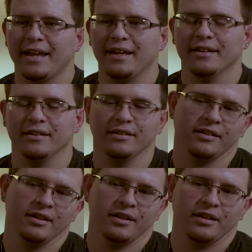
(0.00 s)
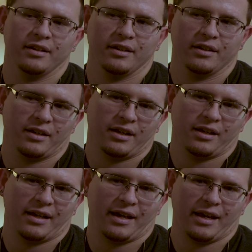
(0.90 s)
and
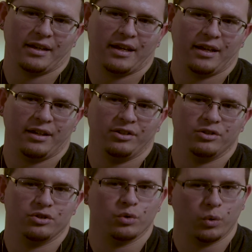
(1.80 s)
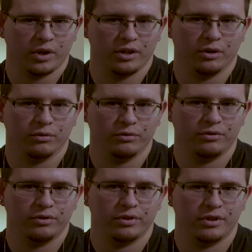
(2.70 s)
at age
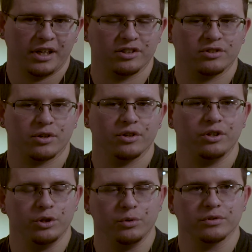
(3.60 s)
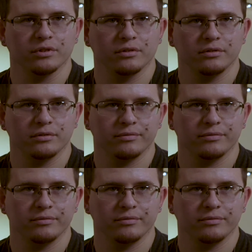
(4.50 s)
12, I started using,